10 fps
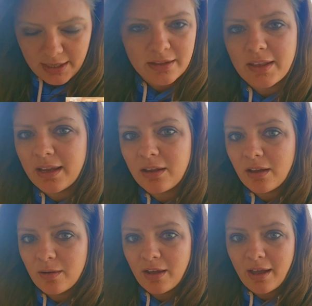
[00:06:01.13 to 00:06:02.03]
Anything
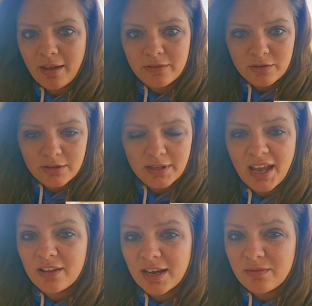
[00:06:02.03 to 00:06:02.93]
other than
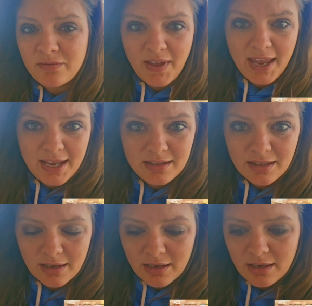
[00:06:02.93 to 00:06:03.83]
that, like faith,
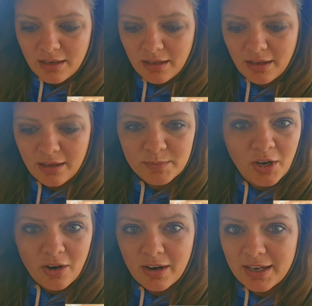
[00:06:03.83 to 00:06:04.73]
um,
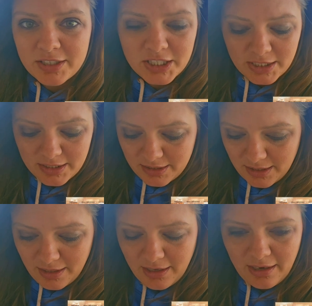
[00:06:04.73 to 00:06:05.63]
God, Jesus,
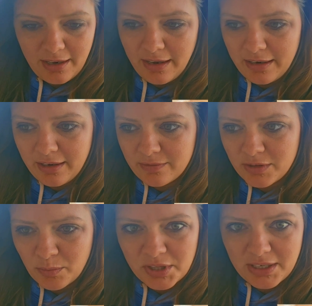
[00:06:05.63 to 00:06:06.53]
any of
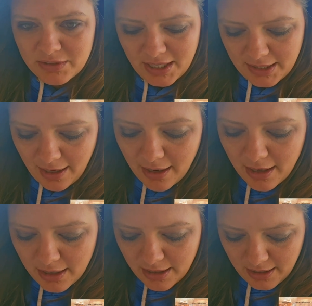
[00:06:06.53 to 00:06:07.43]
the beliefs like that.
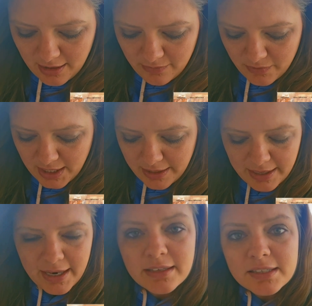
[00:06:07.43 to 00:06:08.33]
If he
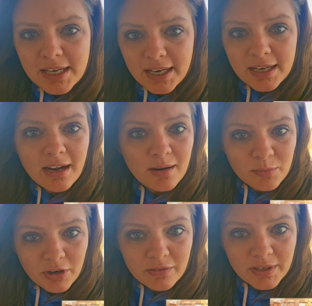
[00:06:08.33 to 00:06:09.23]
can't see it and
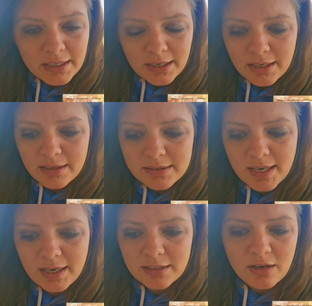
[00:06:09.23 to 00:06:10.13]
prove it,
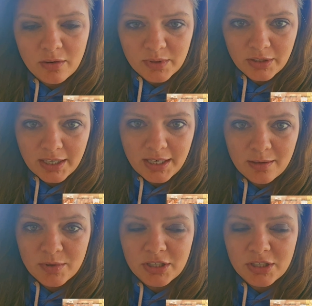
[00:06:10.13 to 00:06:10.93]
then it's not real to him.